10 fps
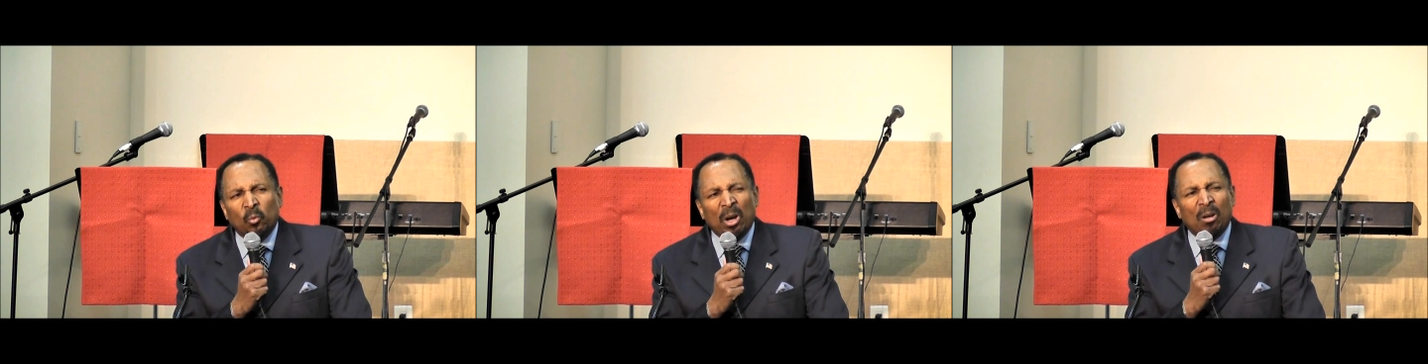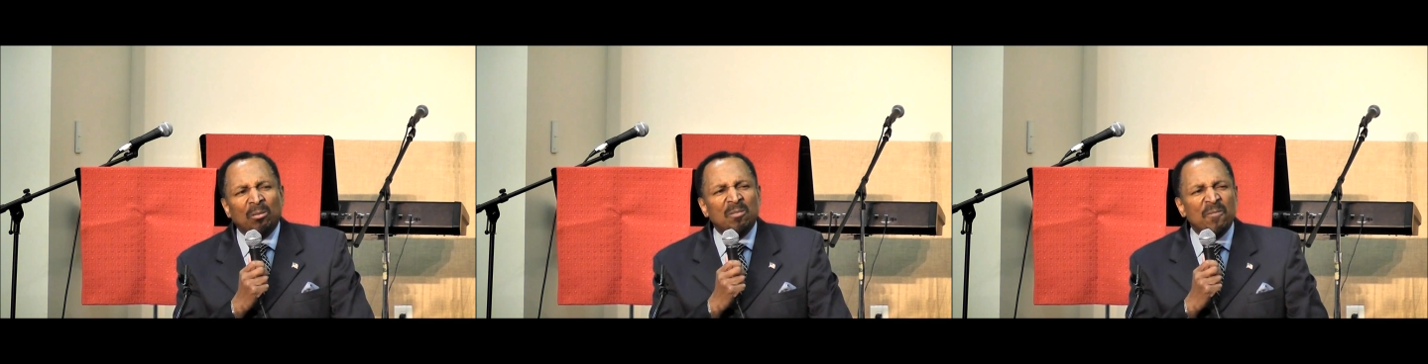
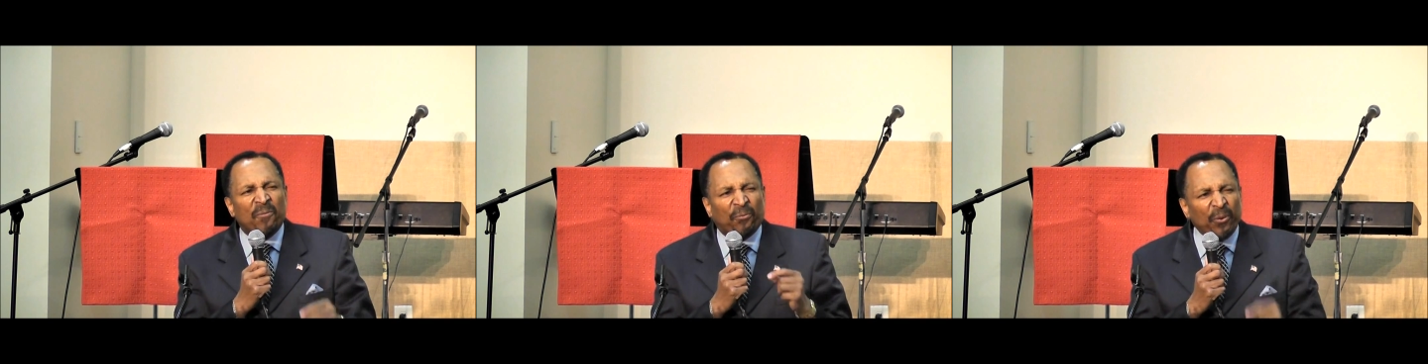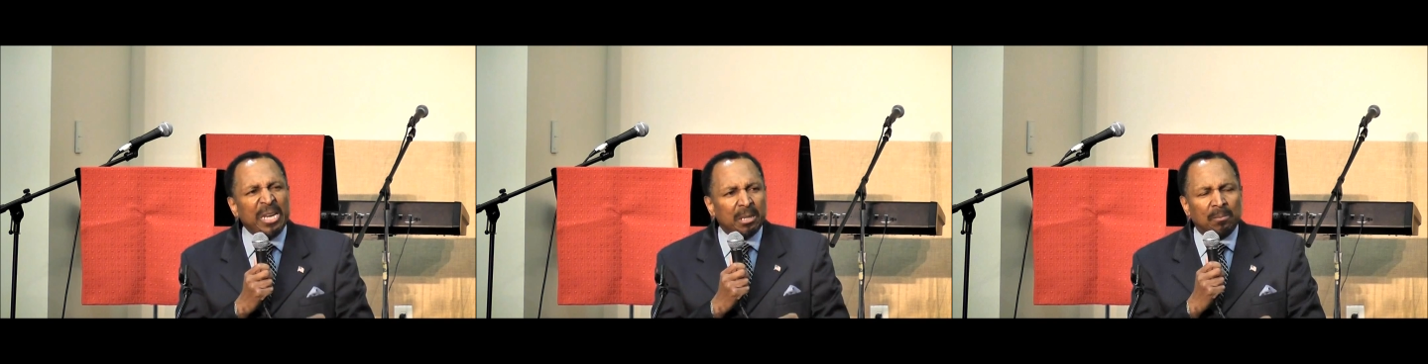Well,
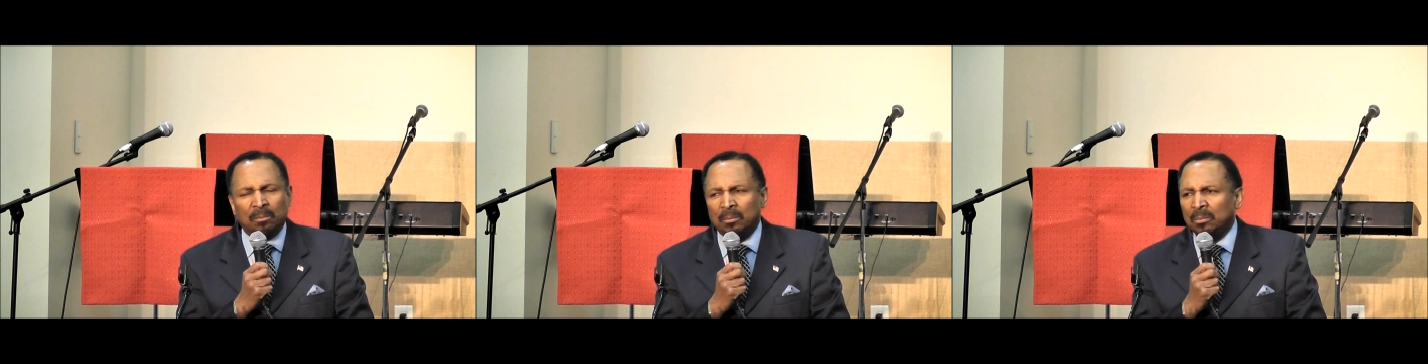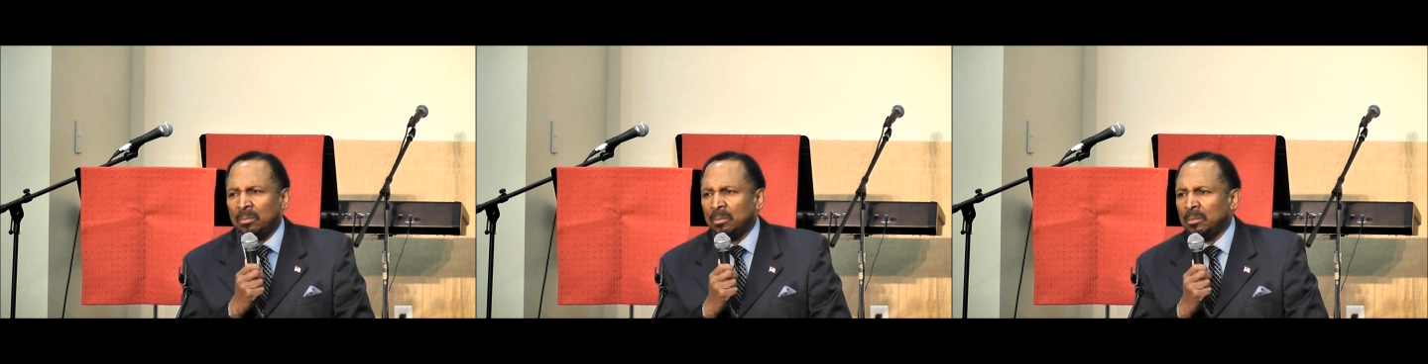freedom
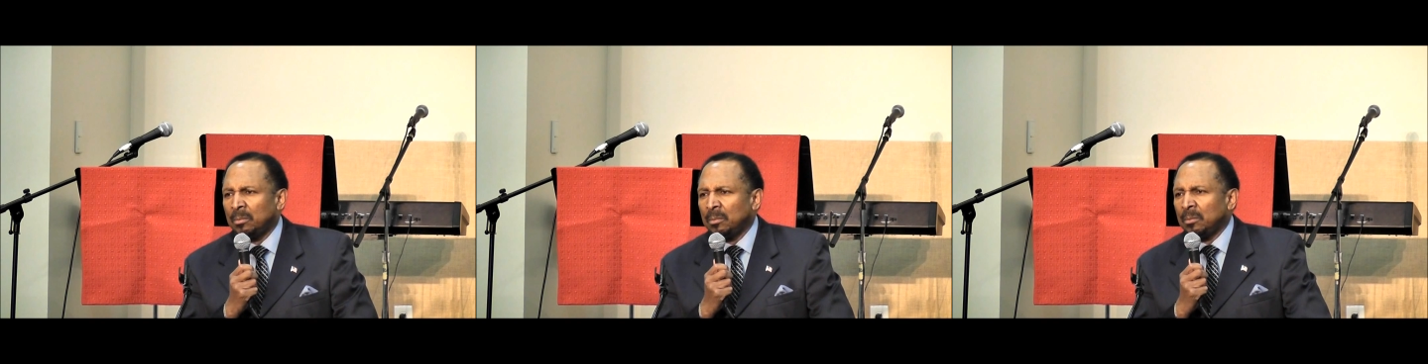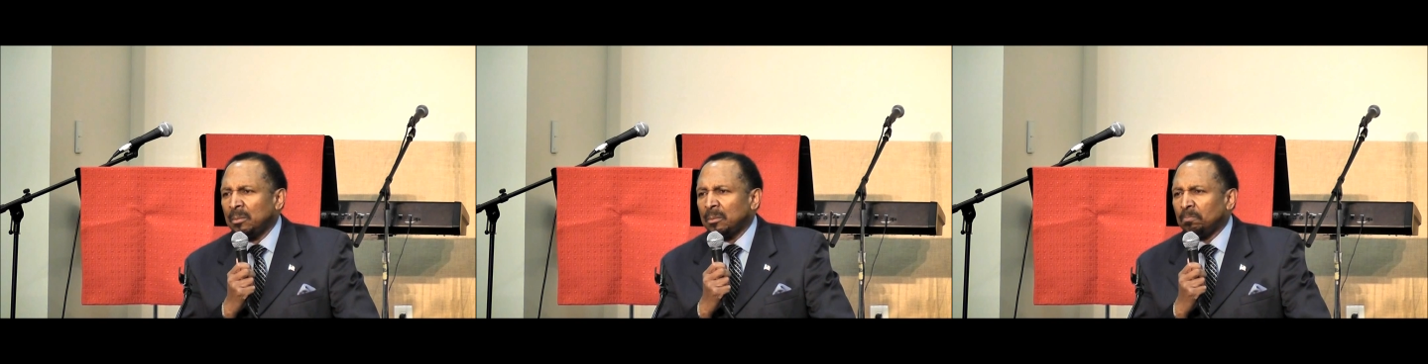
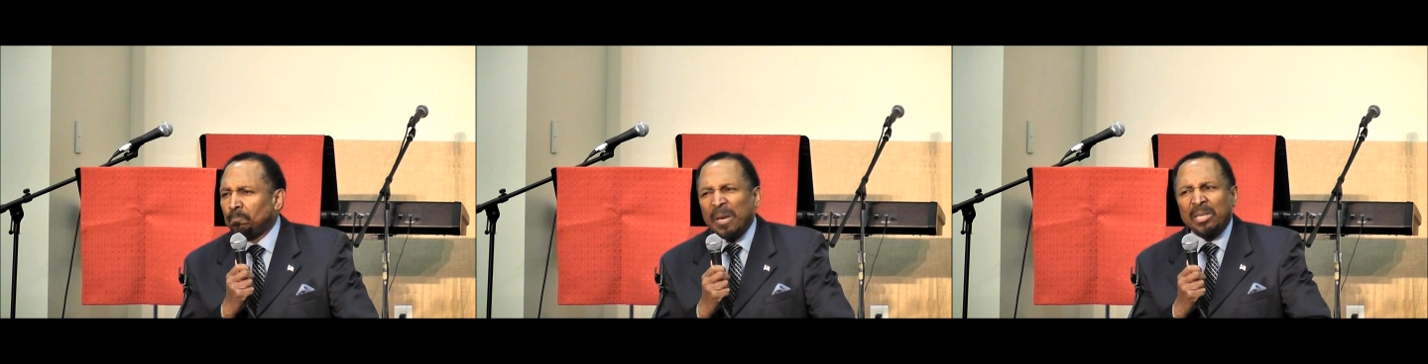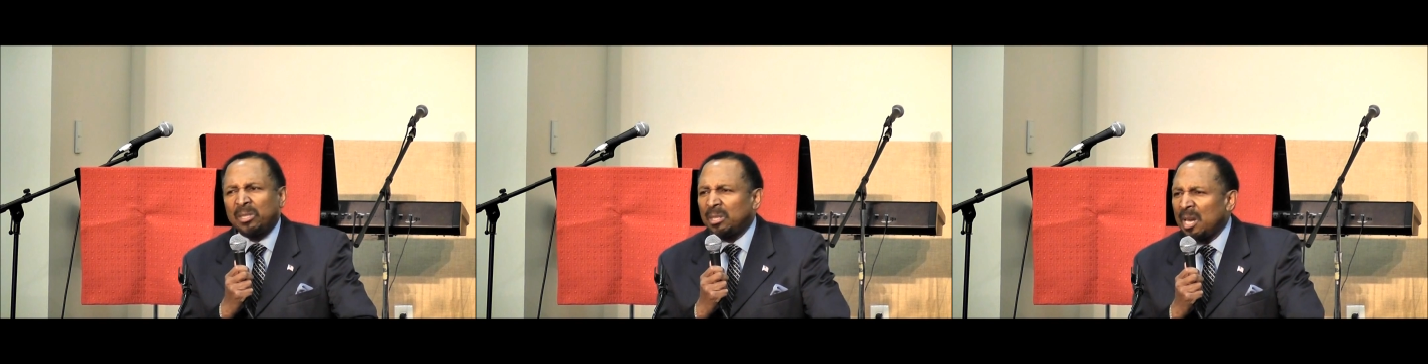
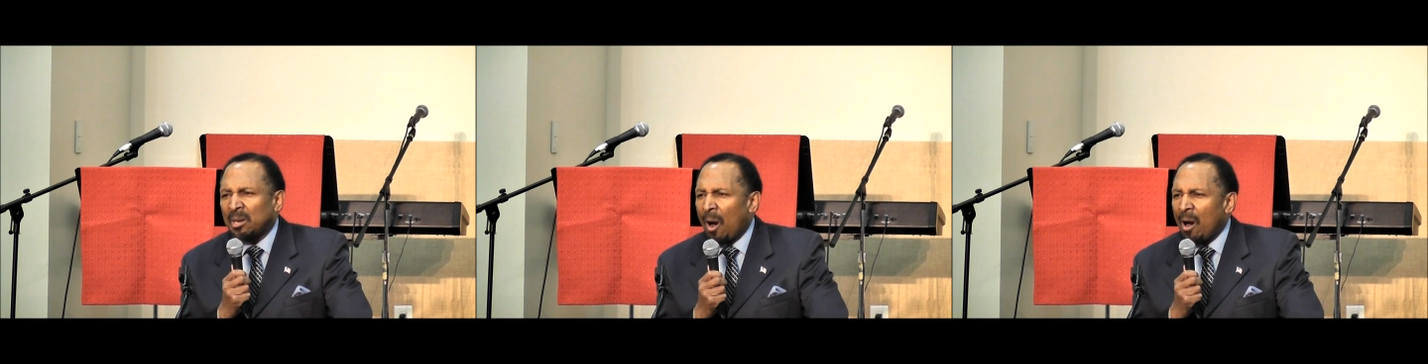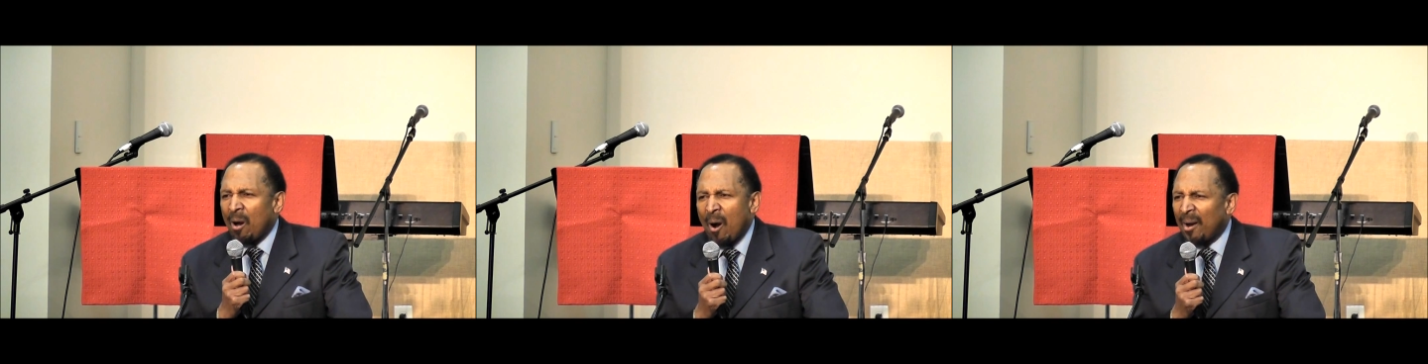beats in
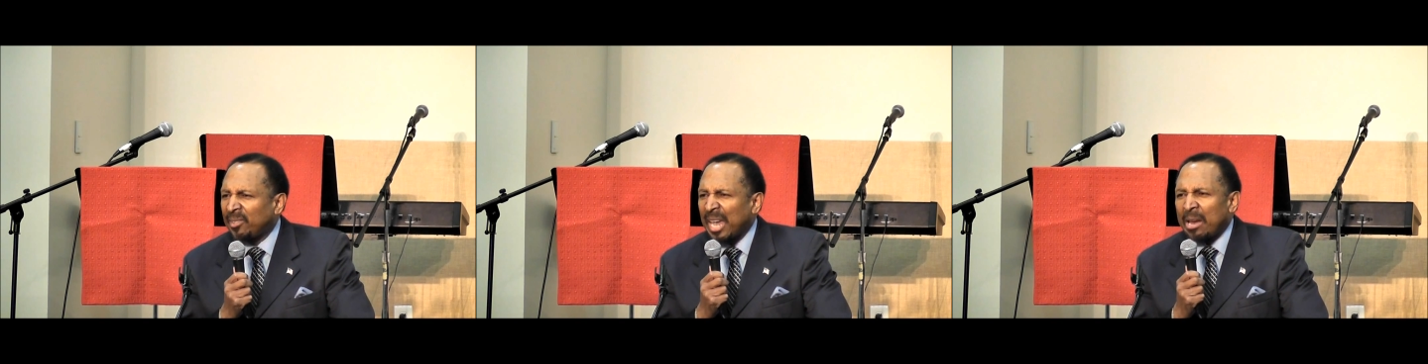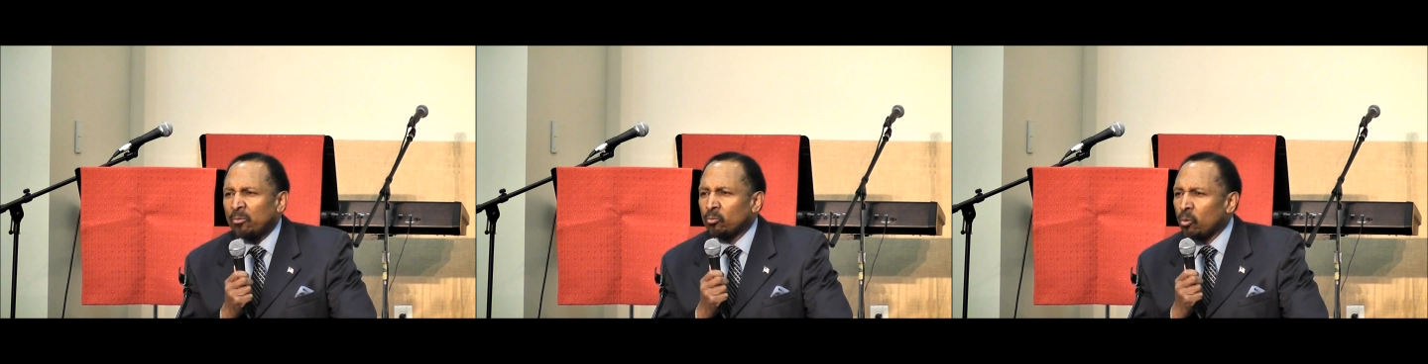our hearts
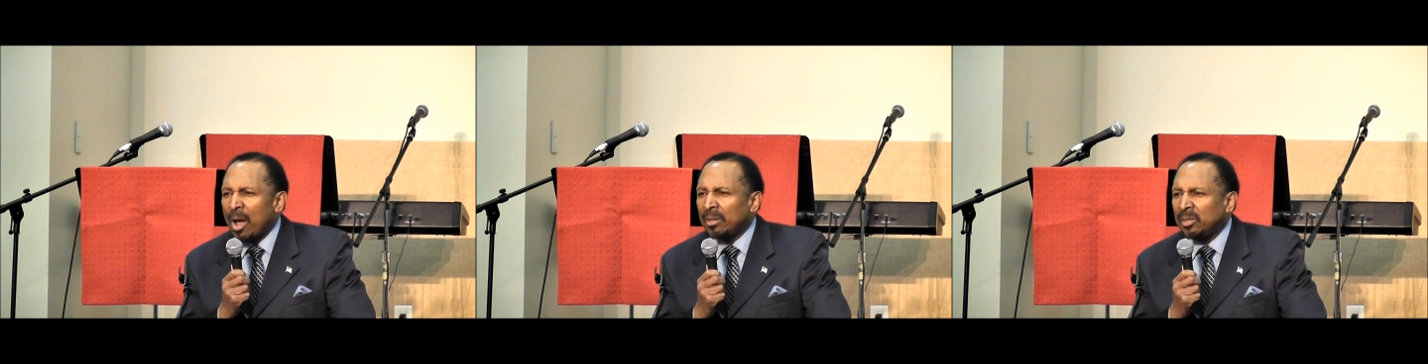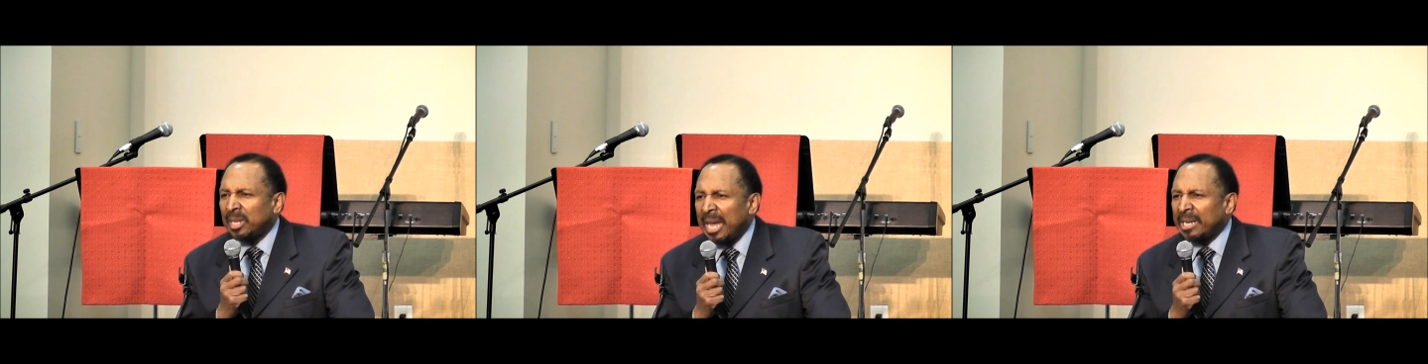and
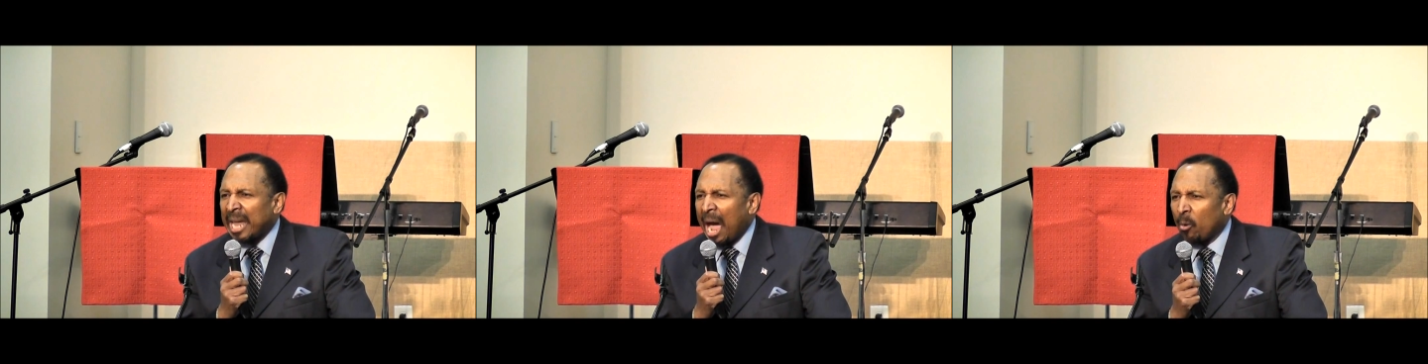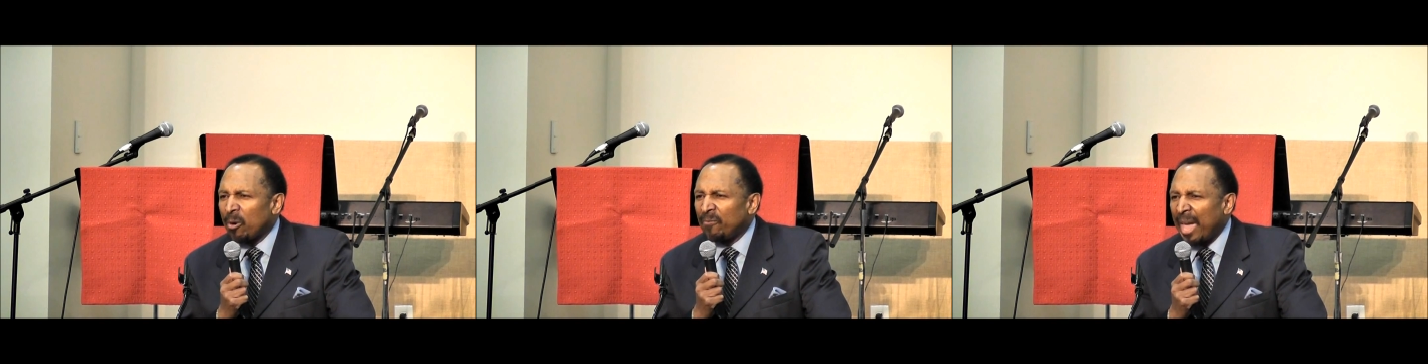runs in
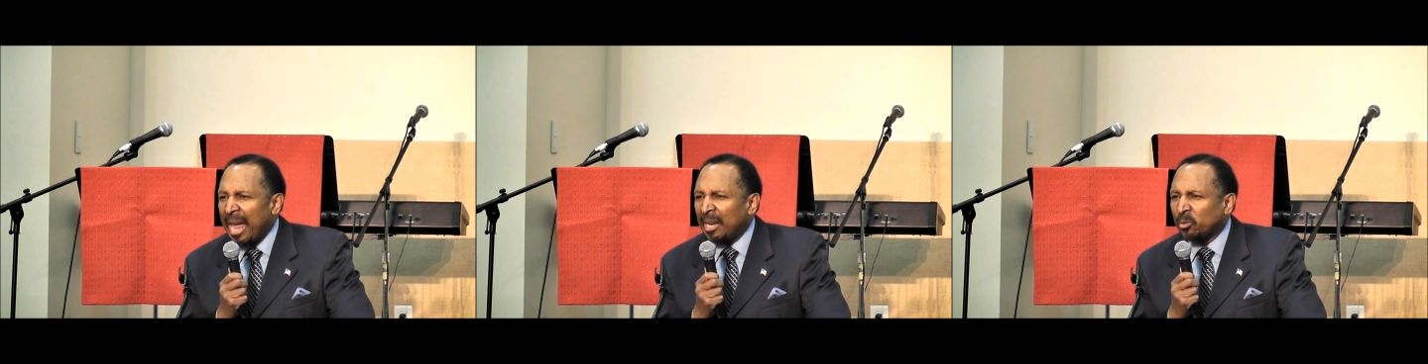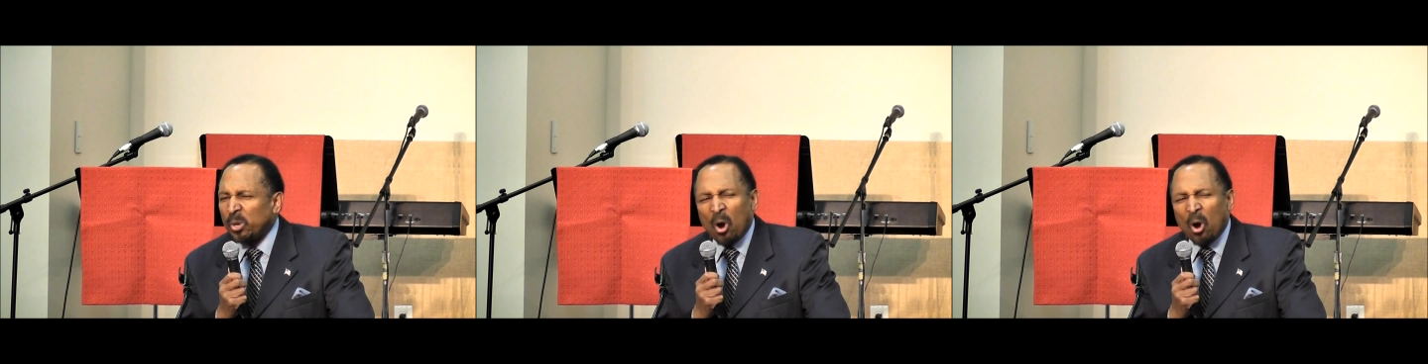our veins.